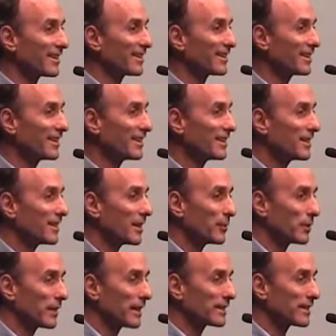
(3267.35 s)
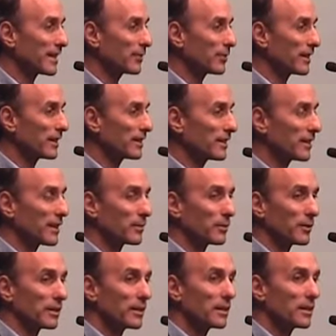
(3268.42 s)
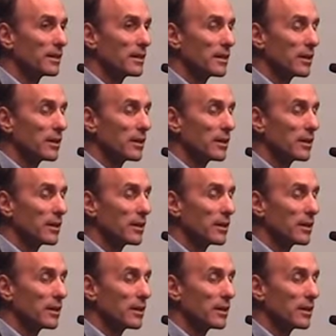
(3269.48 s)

And we'd like to have a lending library.